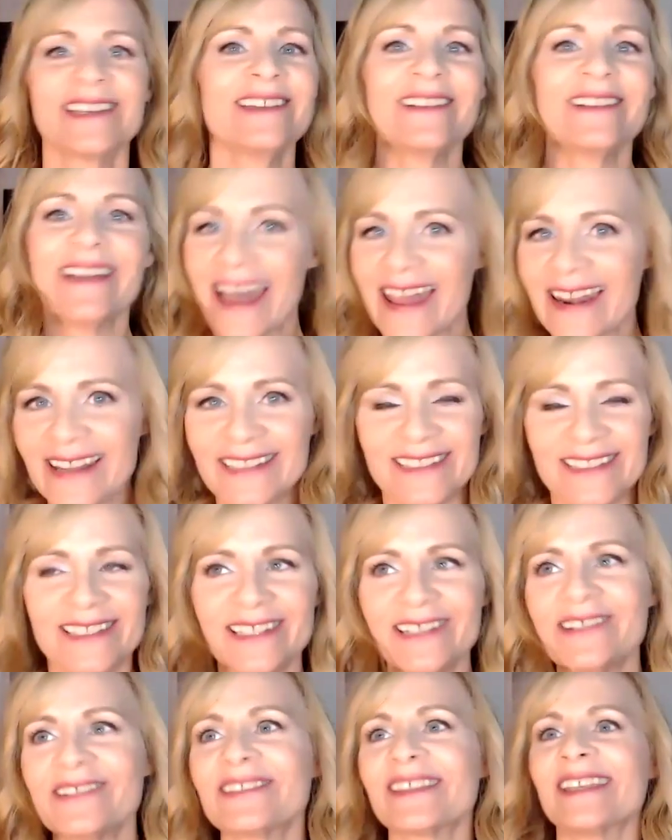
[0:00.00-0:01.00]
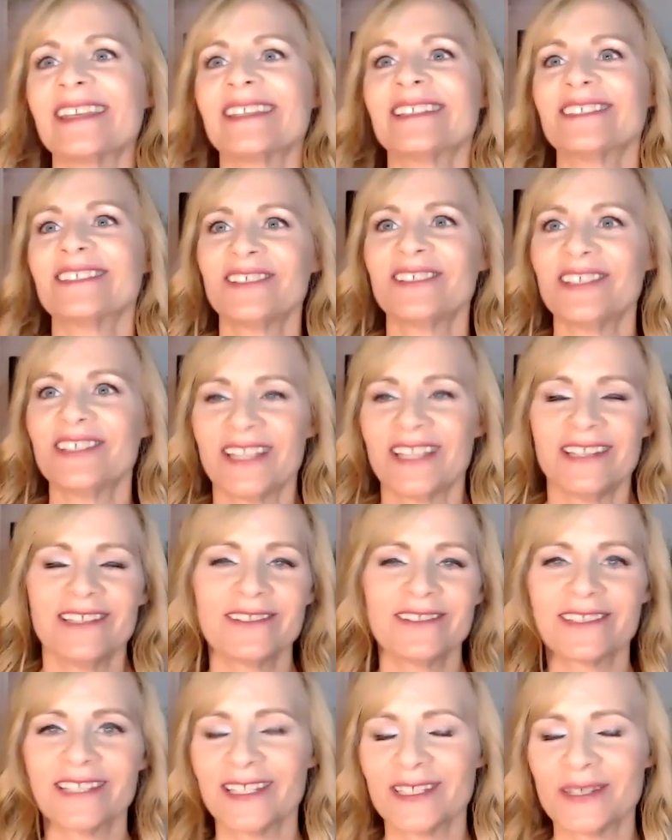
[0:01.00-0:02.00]
You got to do this. And she said,
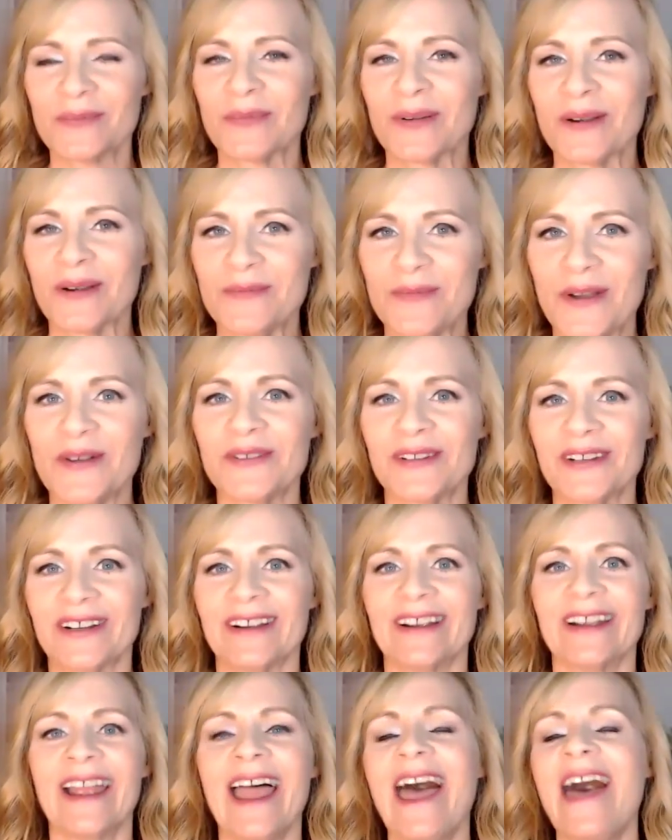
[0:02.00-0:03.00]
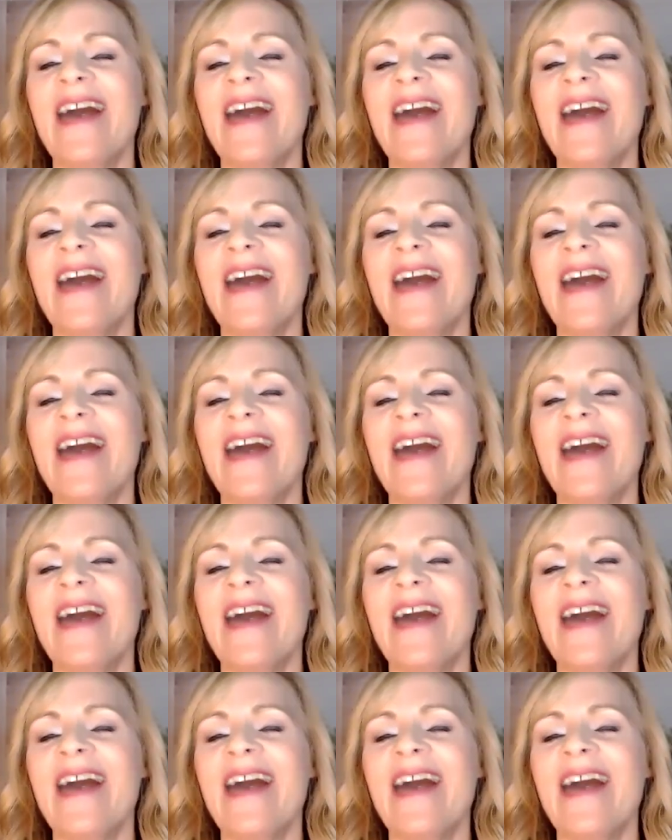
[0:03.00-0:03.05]
you're such a promoter.